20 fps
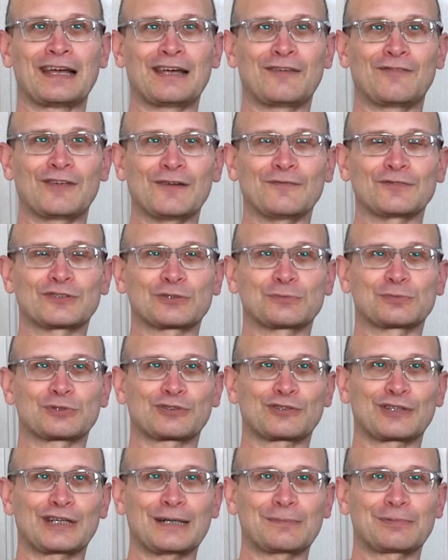If you haven't
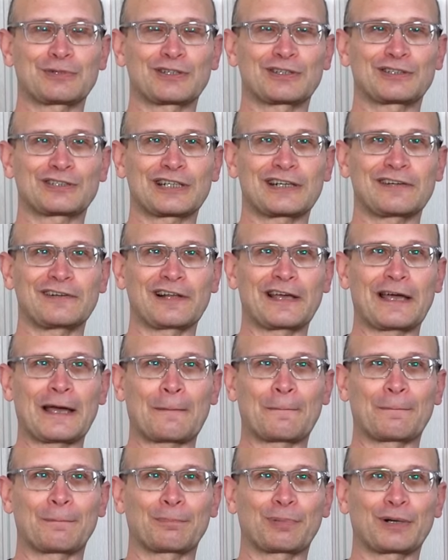subscribed to the channel
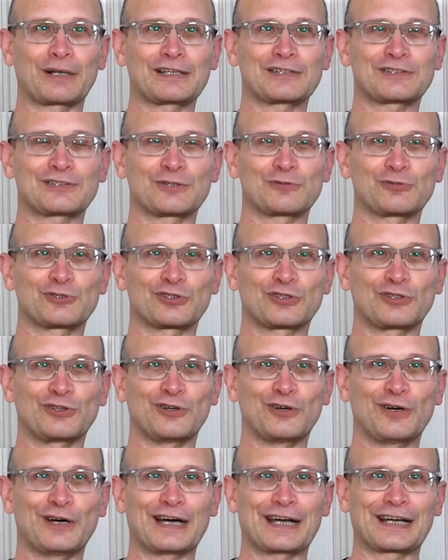yet, please do
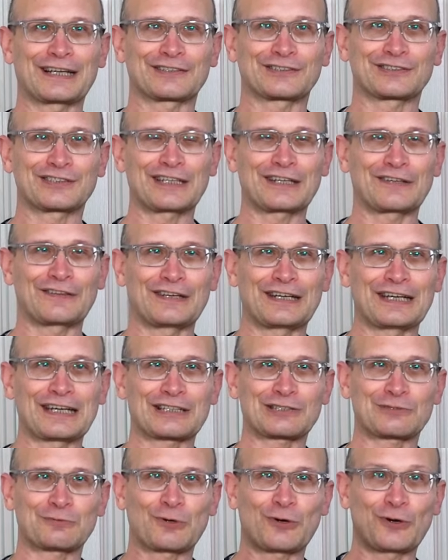so, and I'll see you in the
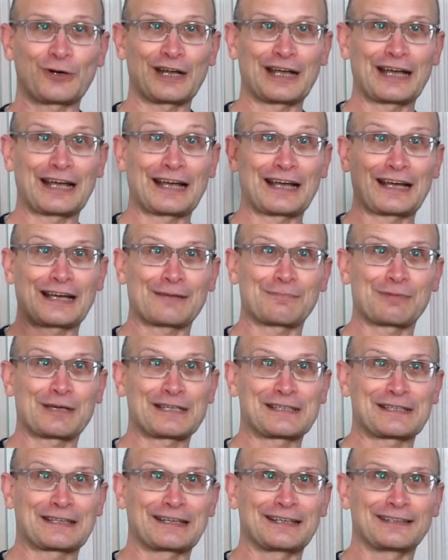next one. Happy
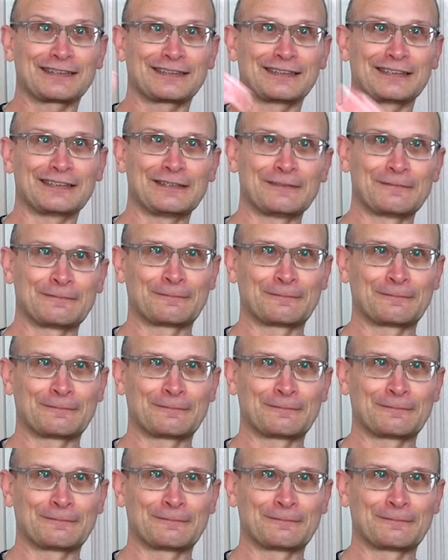darting.